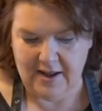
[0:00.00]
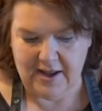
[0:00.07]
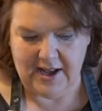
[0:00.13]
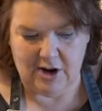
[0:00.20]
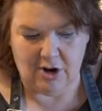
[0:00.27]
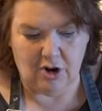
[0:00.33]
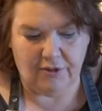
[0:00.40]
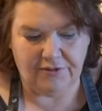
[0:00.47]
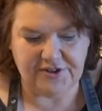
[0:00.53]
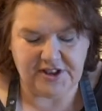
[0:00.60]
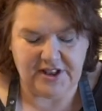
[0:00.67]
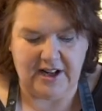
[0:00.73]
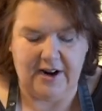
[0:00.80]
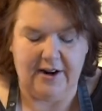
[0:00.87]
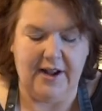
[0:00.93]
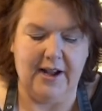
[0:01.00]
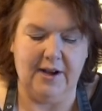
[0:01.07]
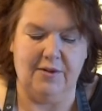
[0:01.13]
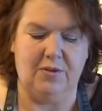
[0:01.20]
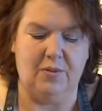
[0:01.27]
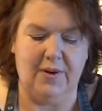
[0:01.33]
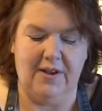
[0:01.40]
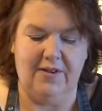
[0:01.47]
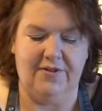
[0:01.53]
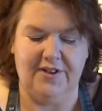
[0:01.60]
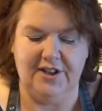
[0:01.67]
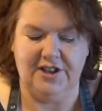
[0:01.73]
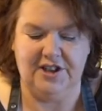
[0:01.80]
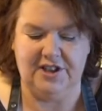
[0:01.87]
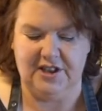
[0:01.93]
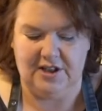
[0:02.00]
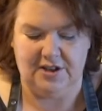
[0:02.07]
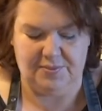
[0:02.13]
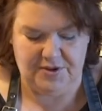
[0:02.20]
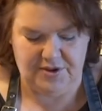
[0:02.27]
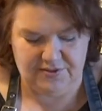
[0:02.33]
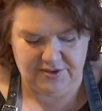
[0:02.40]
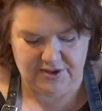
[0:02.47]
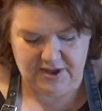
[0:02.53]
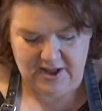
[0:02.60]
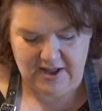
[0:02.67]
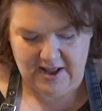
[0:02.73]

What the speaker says: I love celeriac with white fish, and it's beautiful.